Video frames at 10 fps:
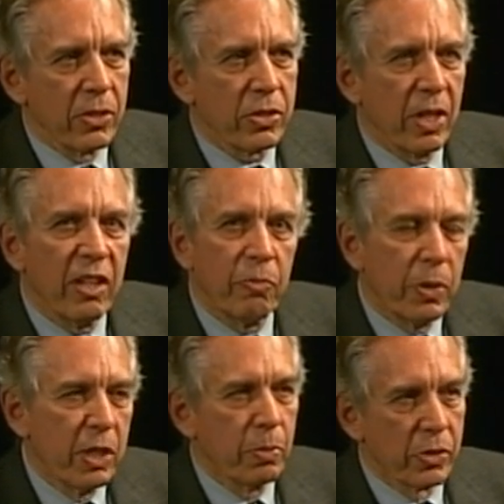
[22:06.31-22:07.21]
to save
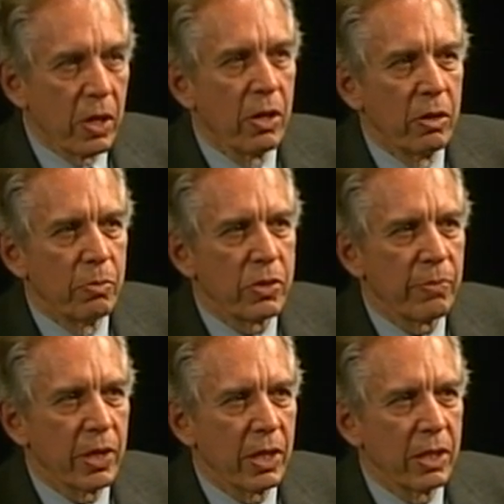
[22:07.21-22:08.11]
people's homes
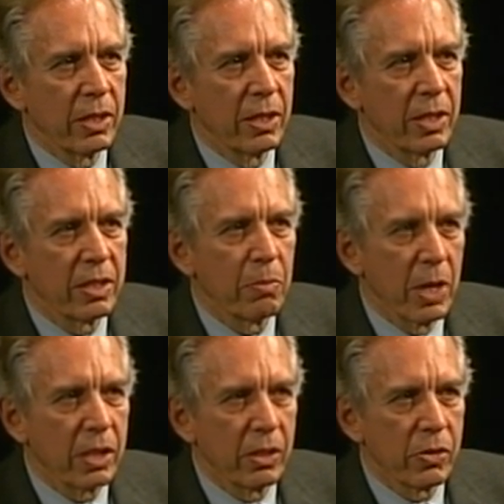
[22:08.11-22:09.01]
and to
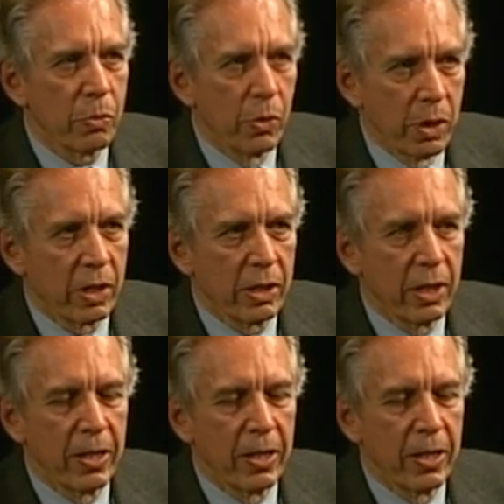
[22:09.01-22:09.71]
make this work.